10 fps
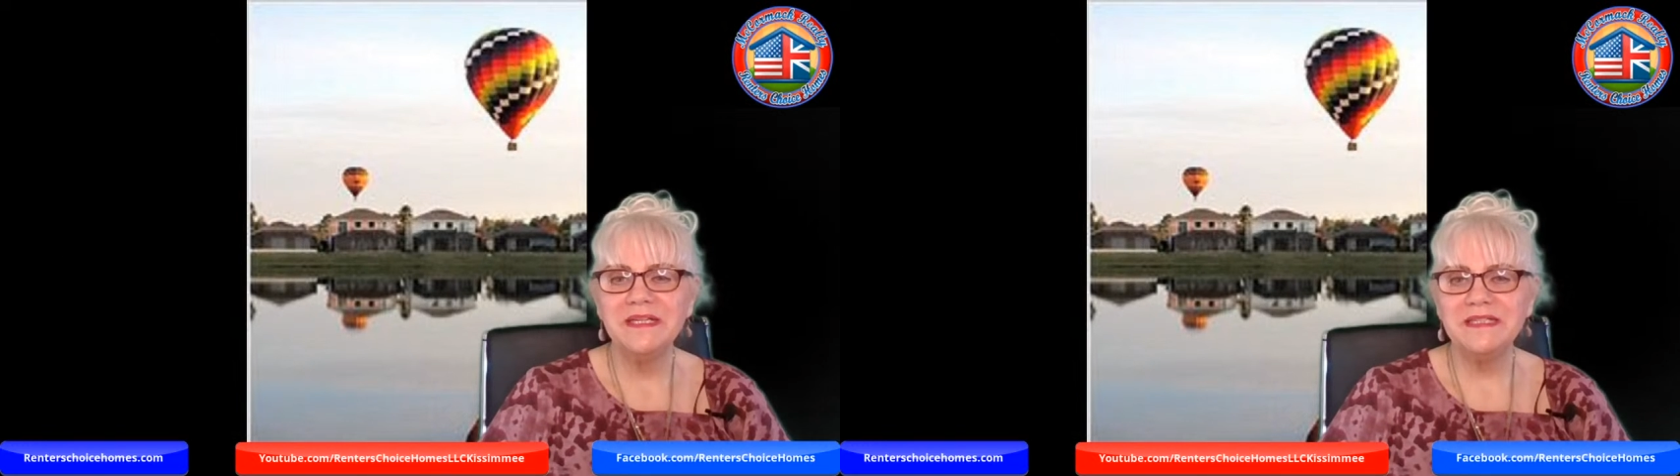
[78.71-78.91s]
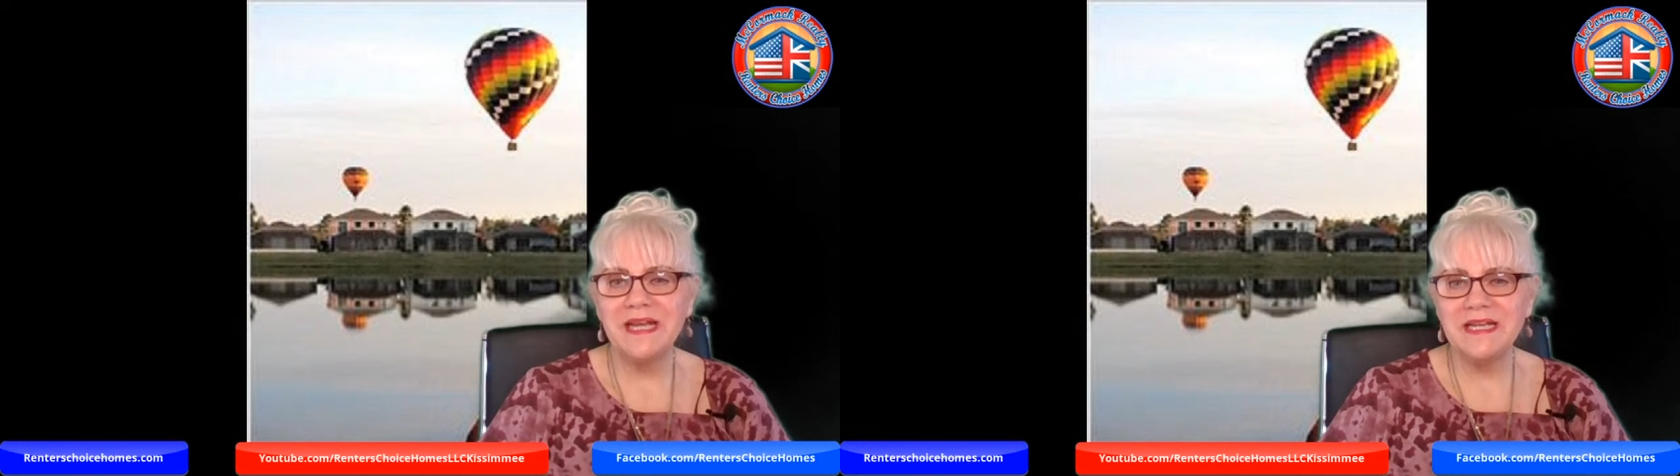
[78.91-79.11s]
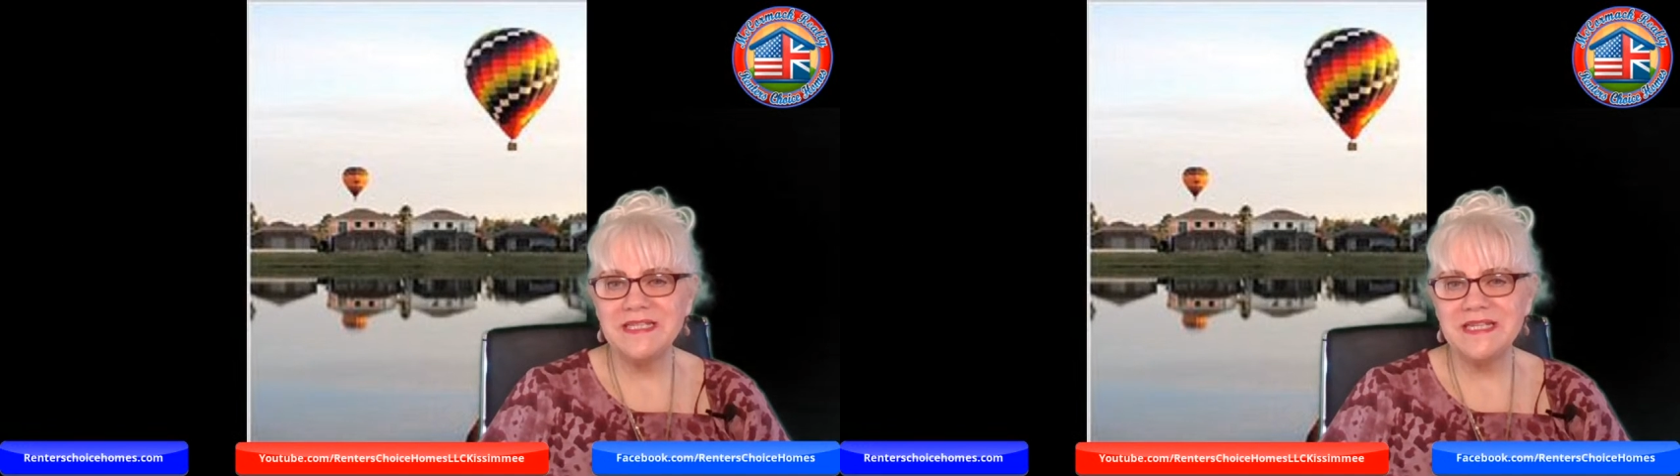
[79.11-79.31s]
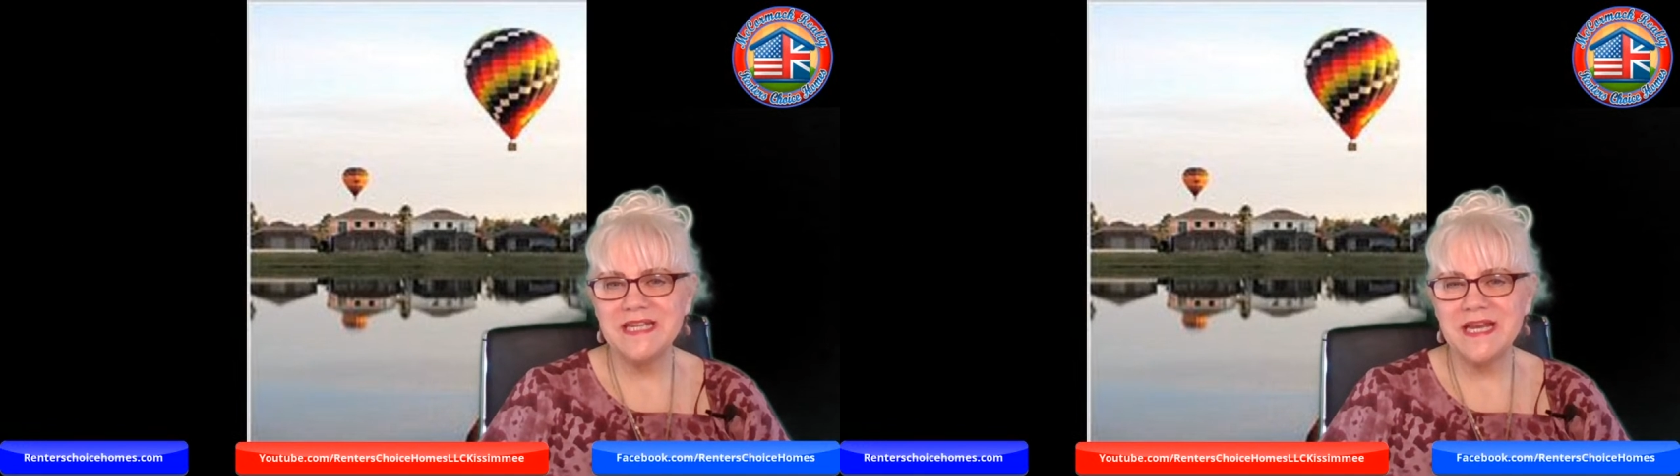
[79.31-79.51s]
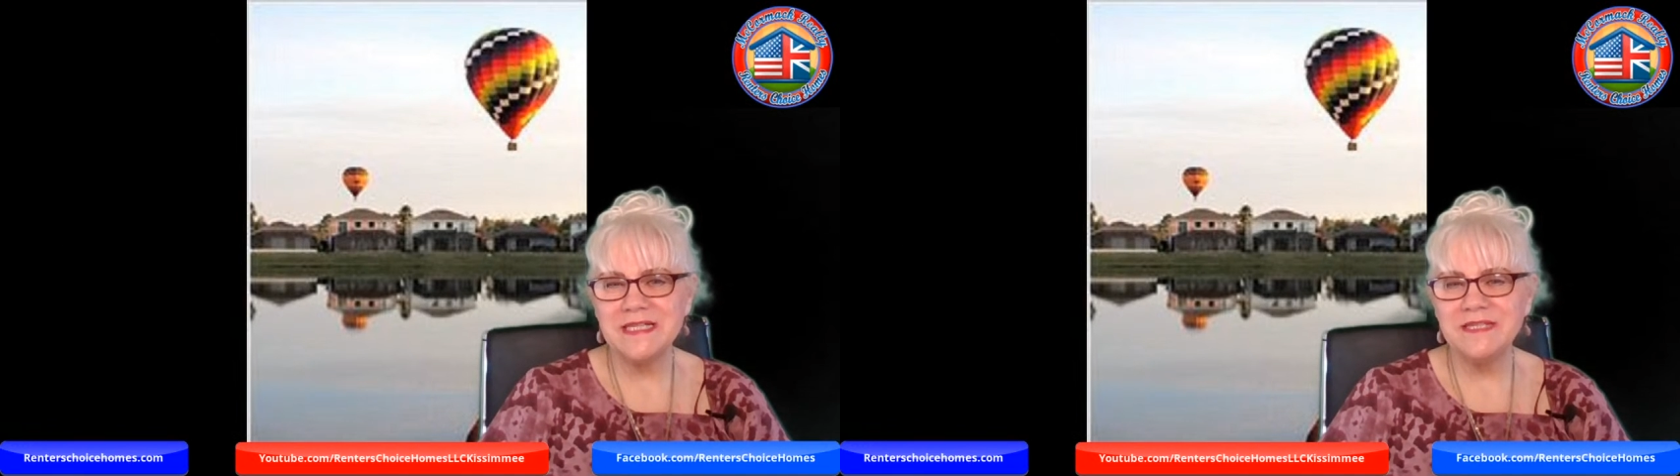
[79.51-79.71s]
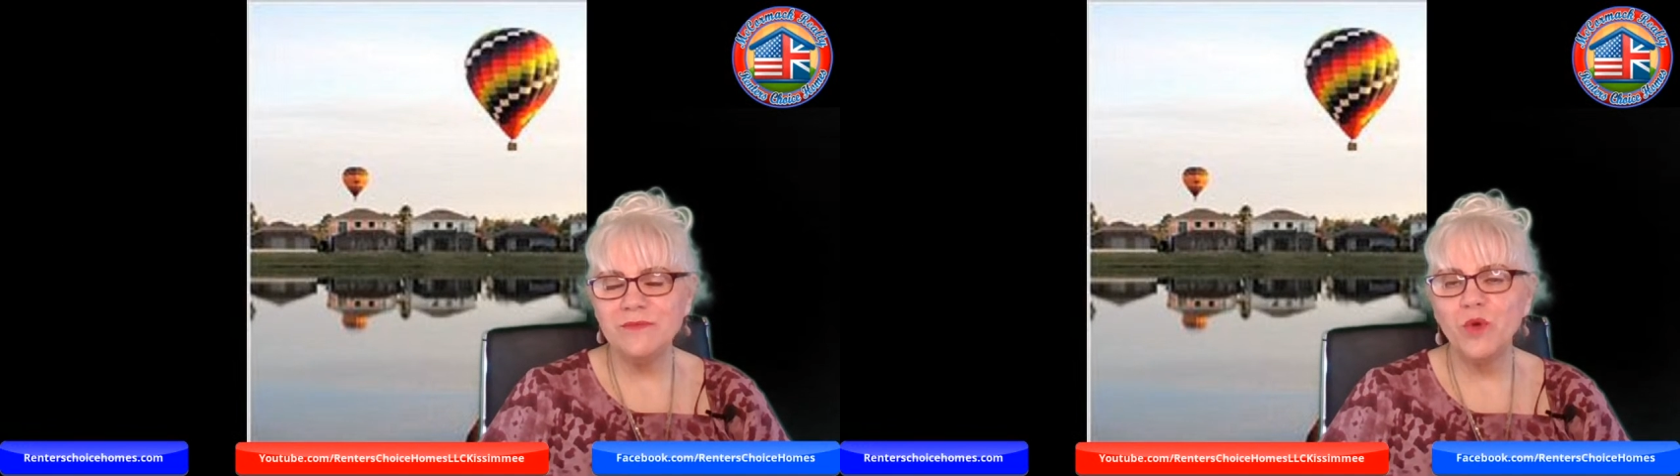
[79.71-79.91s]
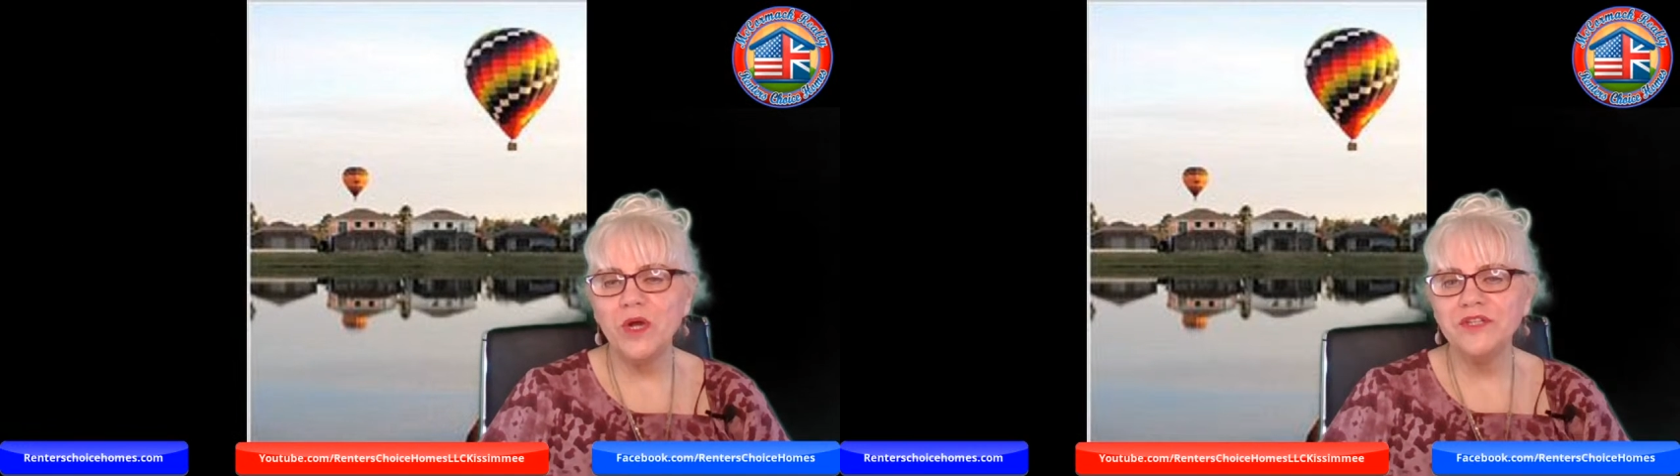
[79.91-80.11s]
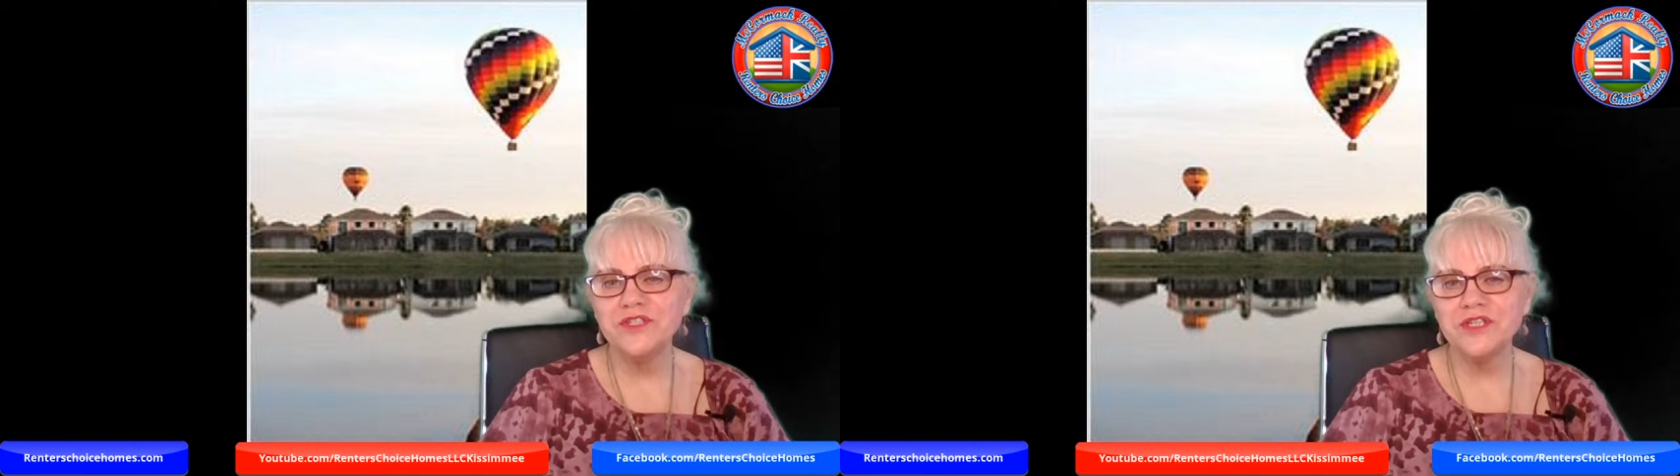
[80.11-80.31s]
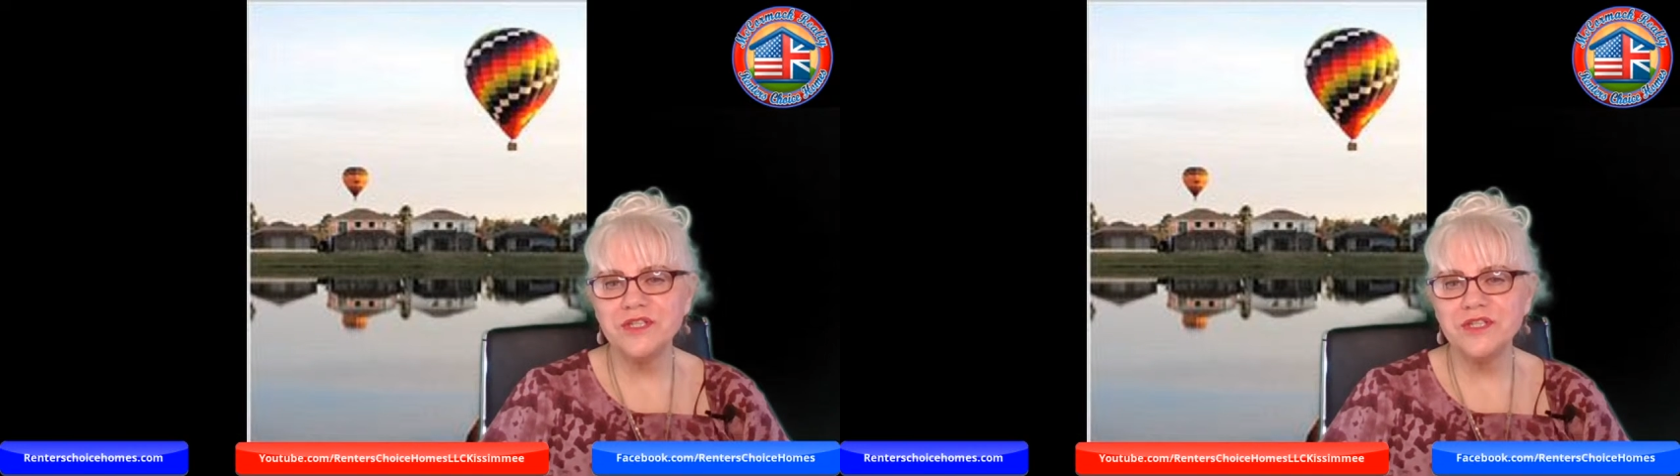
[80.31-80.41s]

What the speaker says: 1991 to